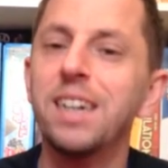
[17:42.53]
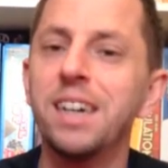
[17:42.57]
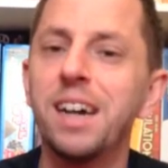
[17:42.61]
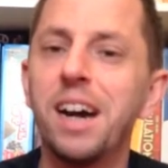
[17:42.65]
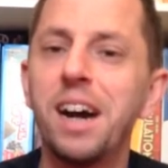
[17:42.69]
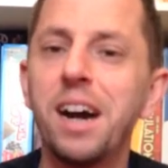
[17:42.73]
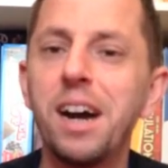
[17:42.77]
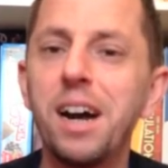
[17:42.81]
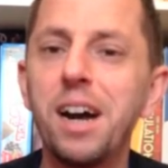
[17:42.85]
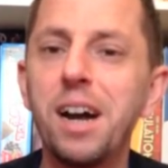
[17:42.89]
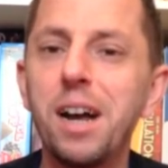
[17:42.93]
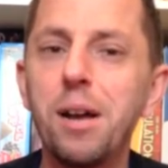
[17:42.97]

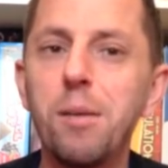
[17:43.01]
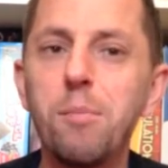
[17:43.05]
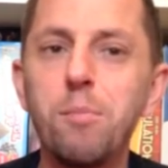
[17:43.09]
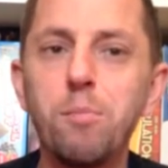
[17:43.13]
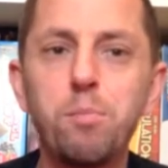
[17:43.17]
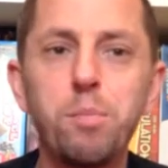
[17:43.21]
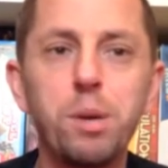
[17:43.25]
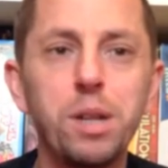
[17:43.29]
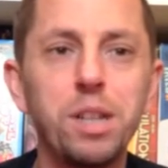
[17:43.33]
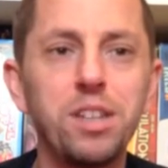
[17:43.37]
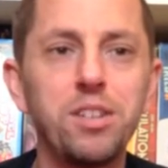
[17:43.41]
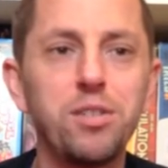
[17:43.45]

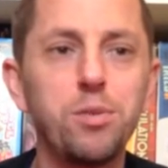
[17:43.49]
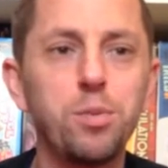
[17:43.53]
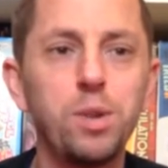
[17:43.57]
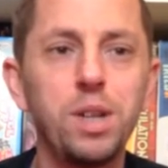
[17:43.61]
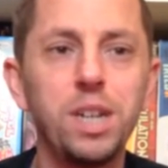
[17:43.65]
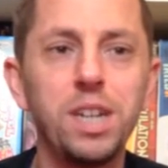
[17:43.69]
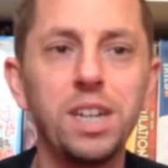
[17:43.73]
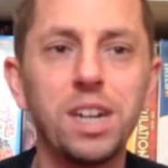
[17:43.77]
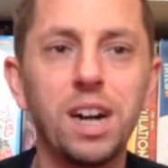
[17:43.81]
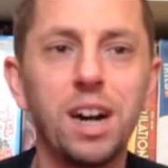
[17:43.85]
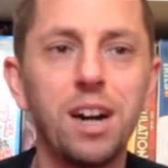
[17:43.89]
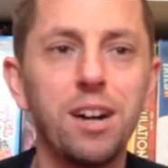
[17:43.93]
But this
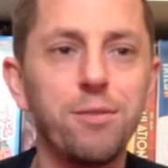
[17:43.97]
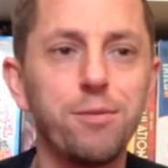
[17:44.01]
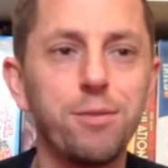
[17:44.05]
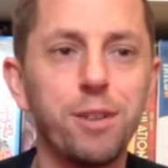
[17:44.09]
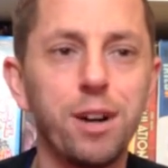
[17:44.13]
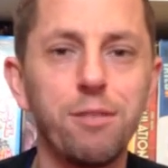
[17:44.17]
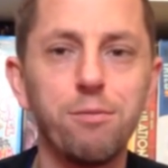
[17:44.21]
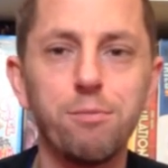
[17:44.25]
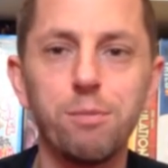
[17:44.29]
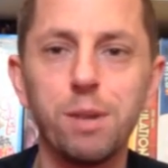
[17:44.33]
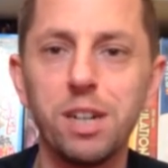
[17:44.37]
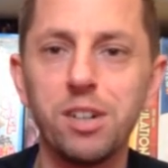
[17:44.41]
week,
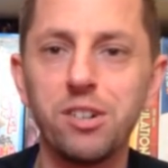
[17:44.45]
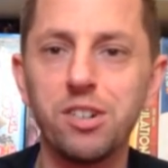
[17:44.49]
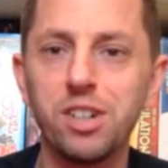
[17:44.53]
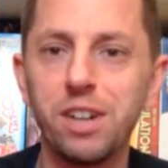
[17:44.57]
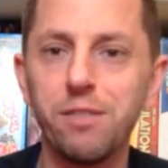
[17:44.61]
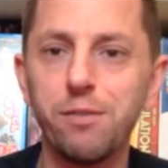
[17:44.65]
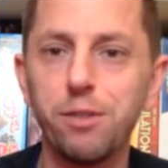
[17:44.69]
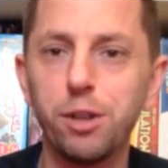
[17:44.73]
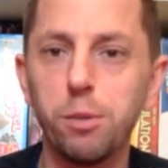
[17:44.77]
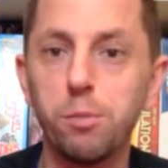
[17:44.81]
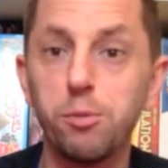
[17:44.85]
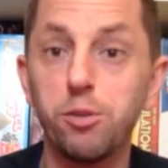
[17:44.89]
I've managed to
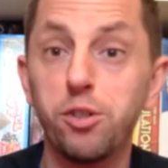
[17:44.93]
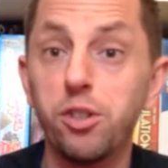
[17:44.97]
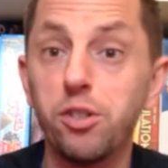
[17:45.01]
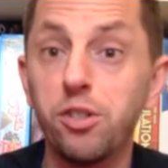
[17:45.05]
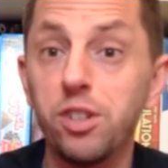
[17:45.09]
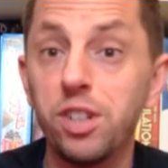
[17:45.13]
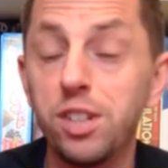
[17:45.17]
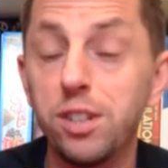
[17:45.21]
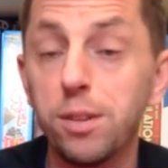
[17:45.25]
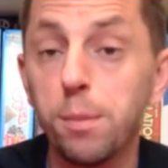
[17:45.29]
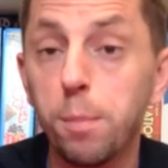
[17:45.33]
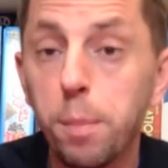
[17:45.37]
have the
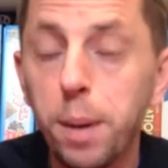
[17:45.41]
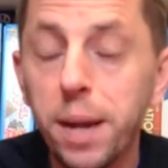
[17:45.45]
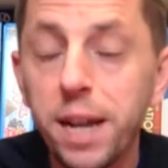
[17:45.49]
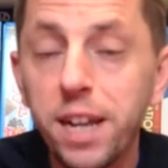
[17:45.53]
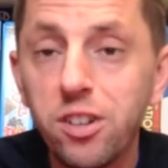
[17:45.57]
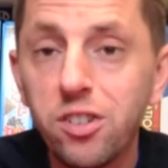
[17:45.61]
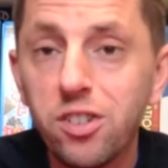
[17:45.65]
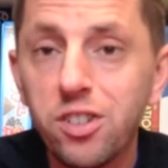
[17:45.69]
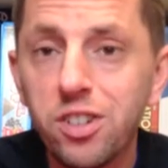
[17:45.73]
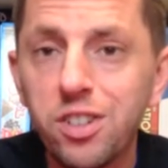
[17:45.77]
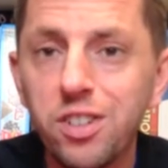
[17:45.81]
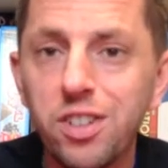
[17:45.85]
opportunity to
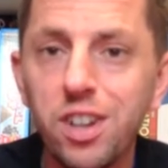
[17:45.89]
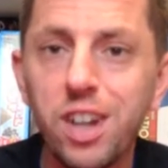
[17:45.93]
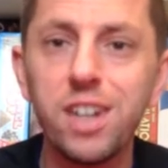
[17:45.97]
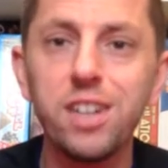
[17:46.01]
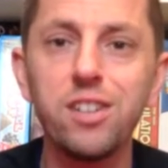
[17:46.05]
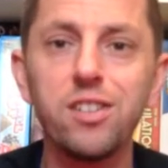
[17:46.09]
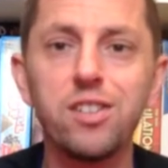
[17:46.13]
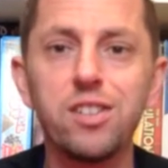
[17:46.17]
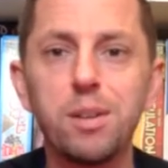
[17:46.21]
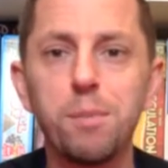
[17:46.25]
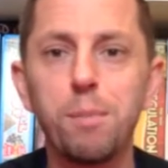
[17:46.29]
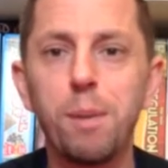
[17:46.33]
pitch
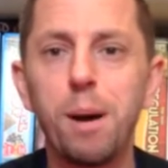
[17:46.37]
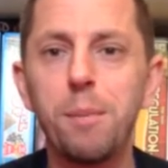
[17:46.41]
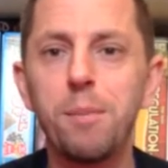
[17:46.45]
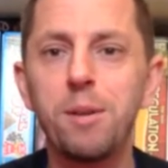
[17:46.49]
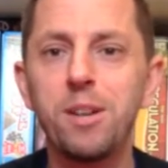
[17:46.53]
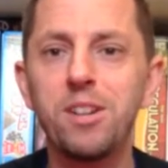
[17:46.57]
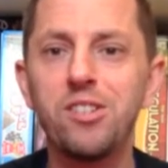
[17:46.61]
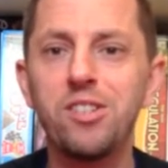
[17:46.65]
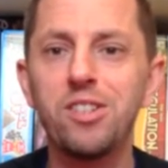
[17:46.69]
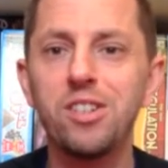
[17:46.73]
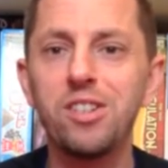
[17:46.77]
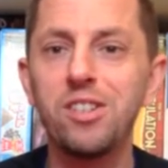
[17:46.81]
designs to
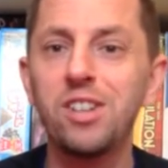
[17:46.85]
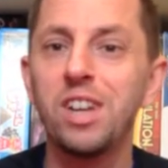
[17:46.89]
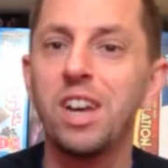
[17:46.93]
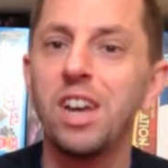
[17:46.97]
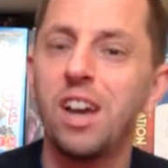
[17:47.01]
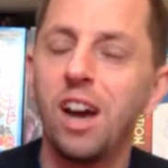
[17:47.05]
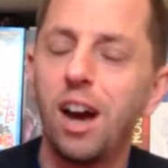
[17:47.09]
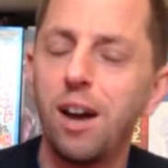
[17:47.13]
publishers.